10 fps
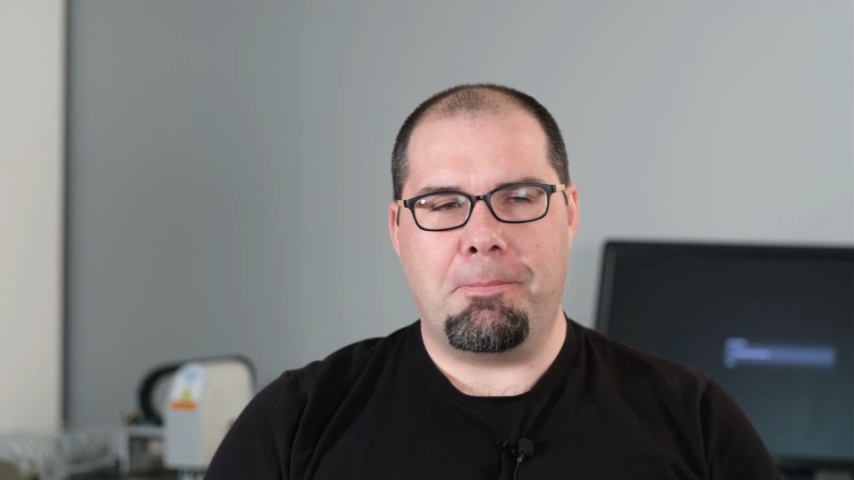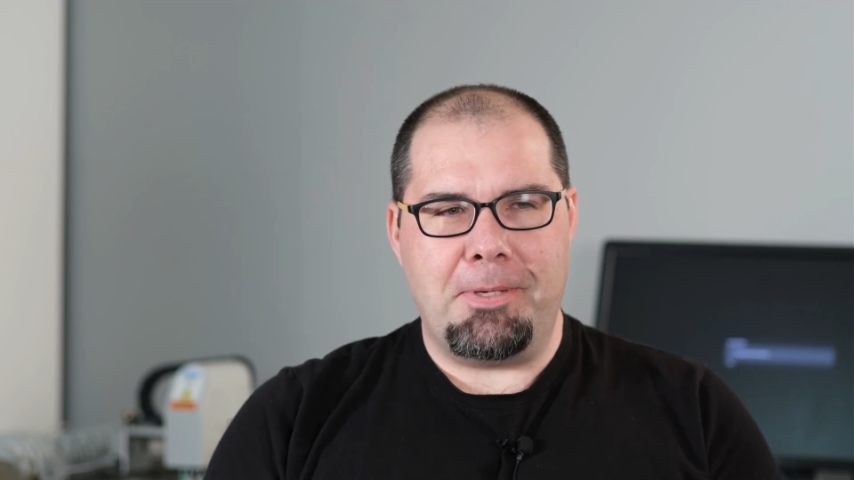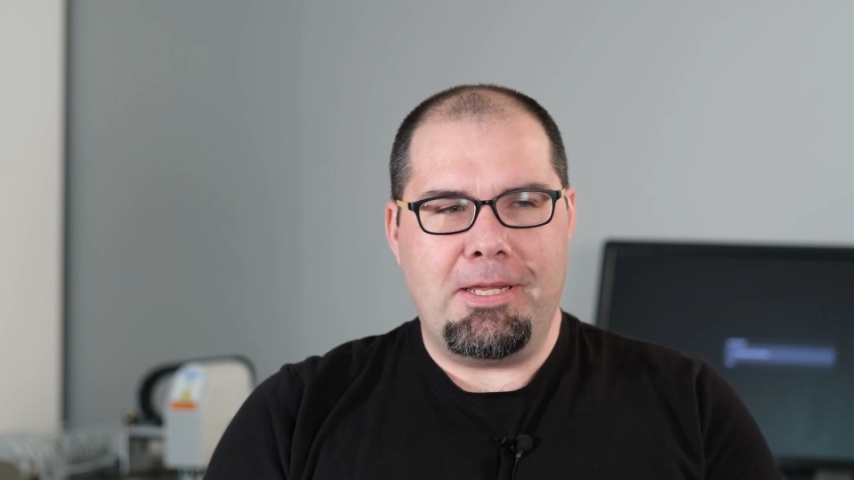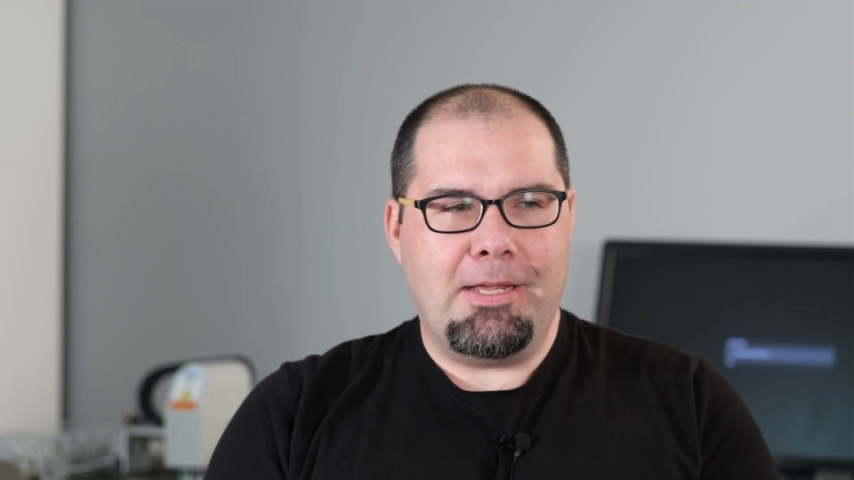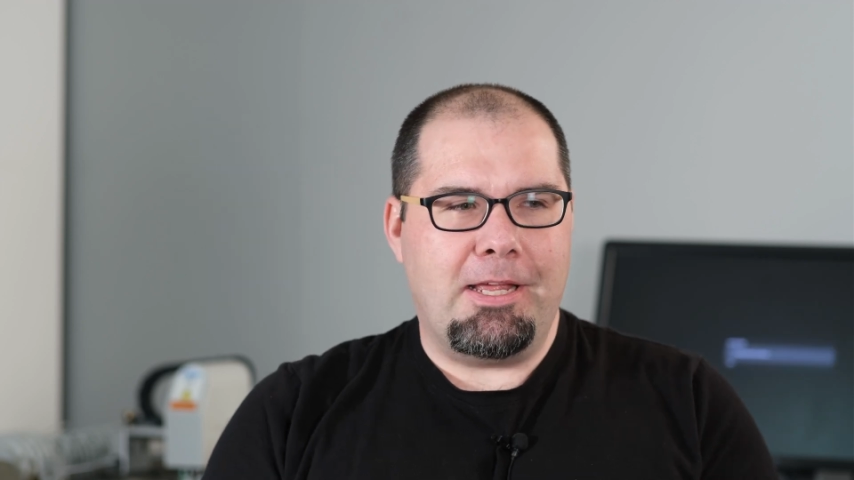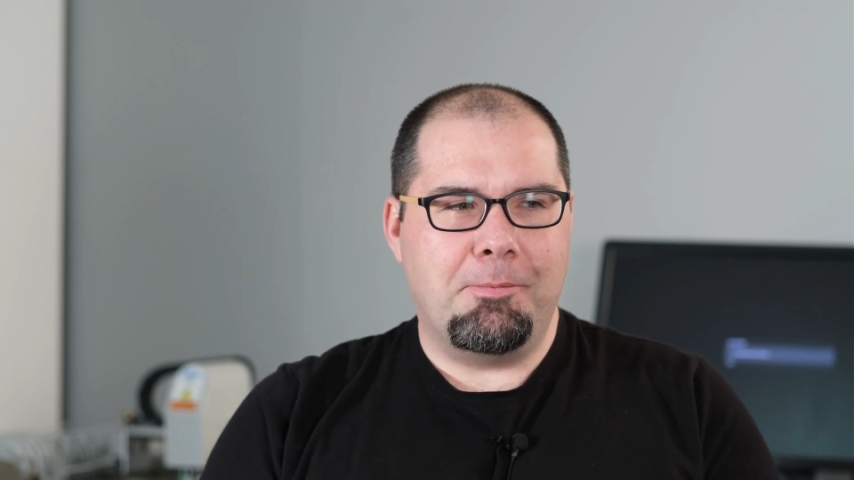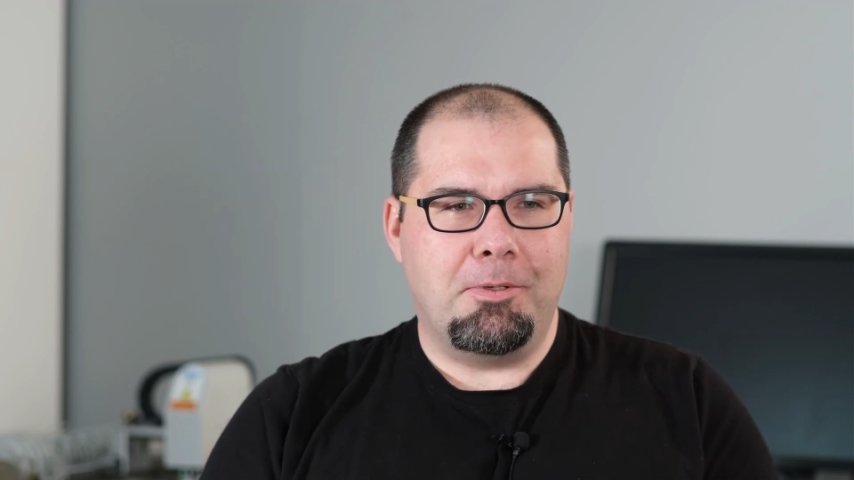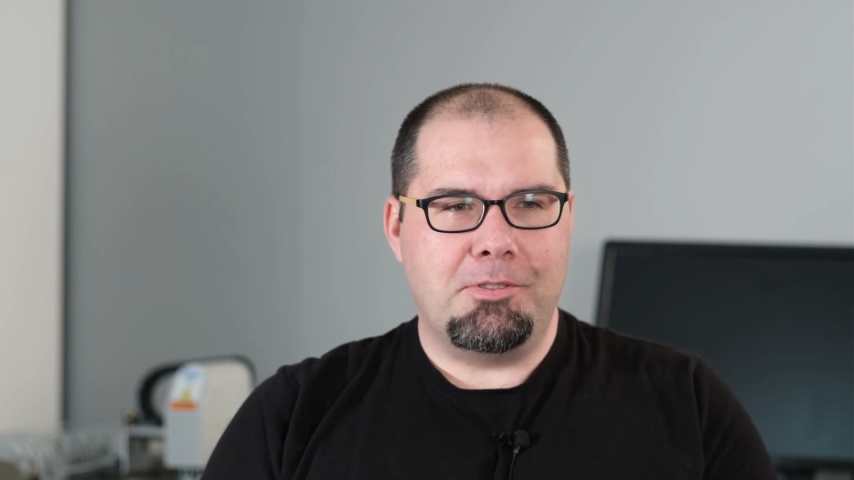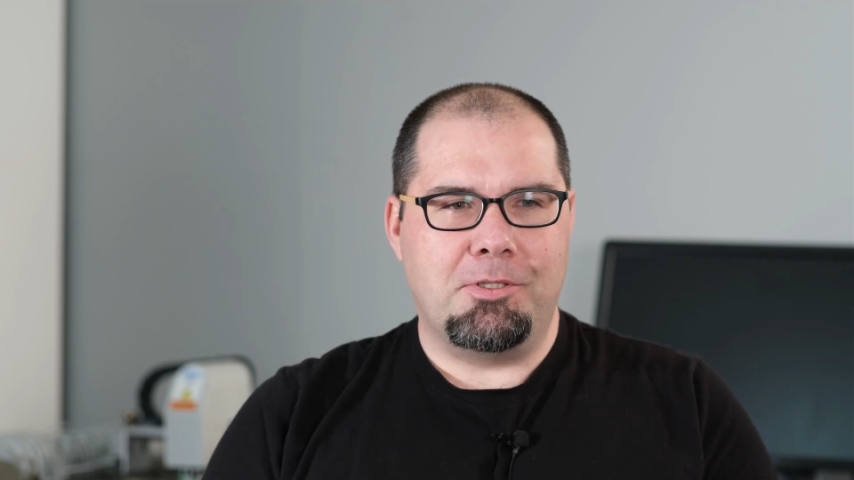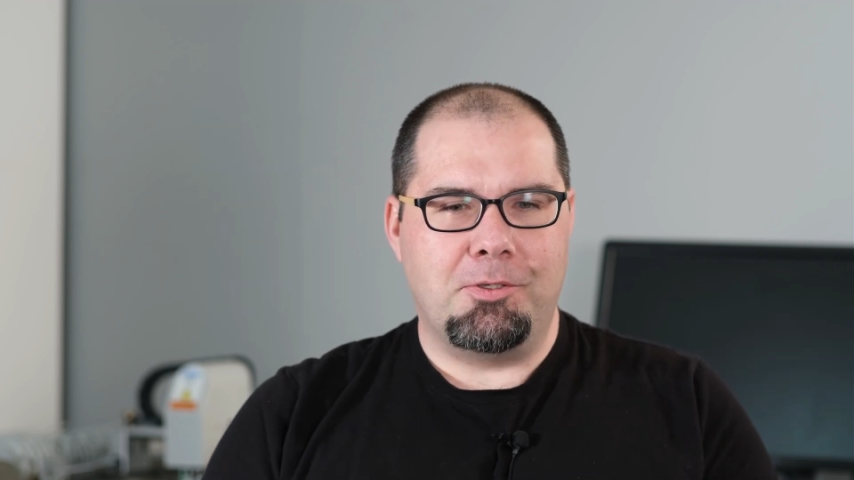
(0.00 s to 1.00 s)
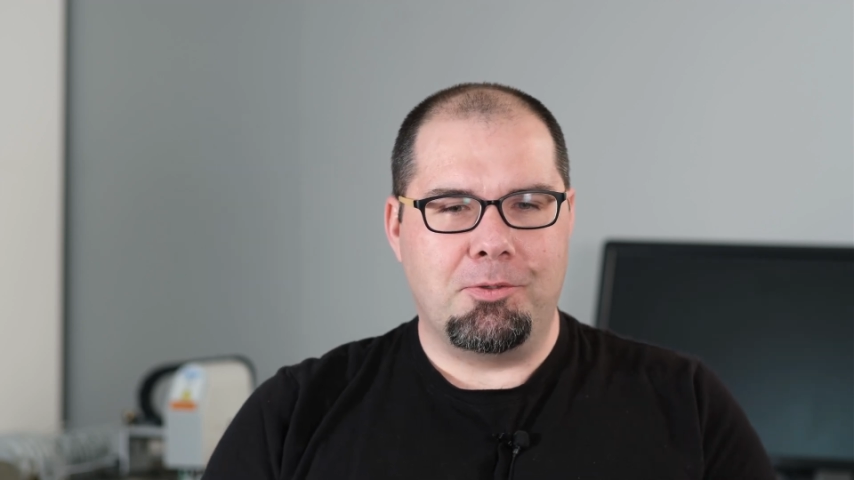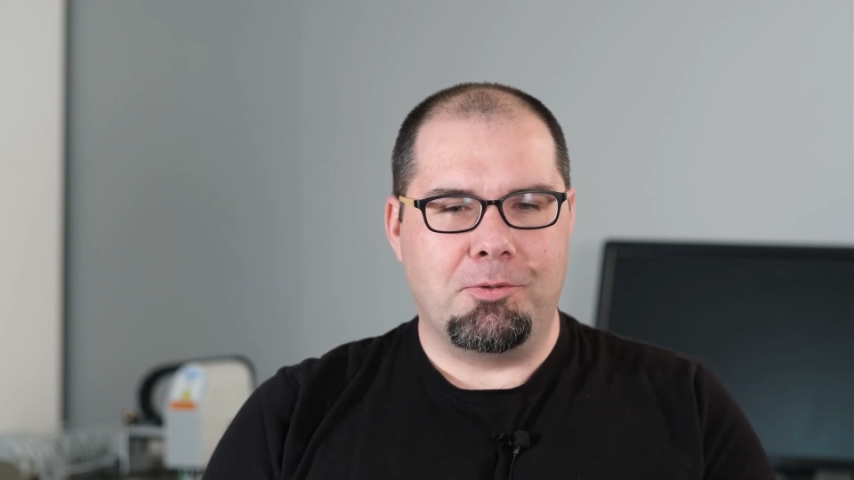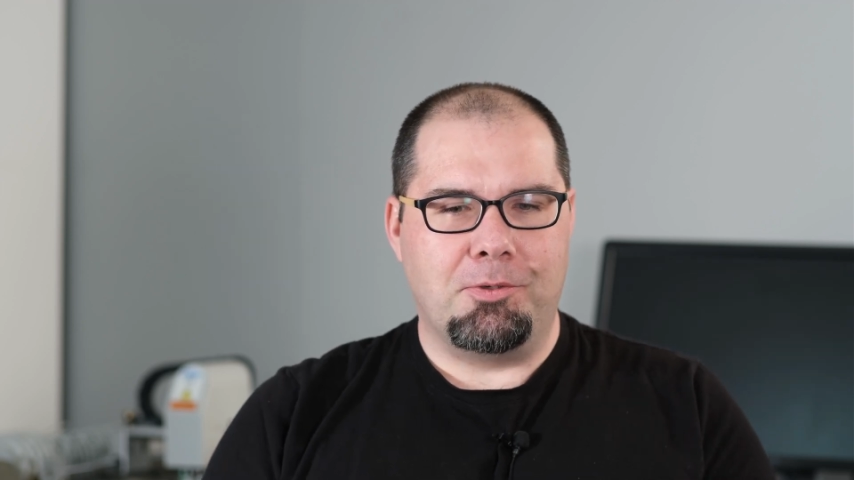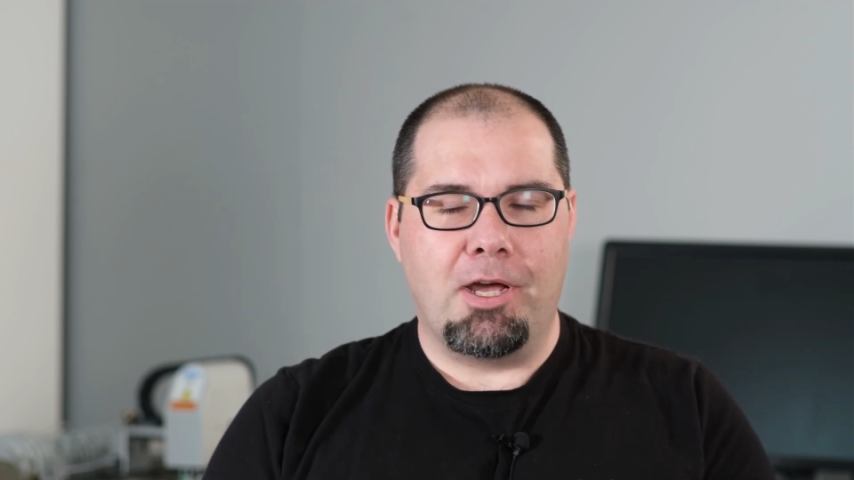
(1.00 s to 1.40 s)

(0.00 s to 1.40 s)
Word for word: being able to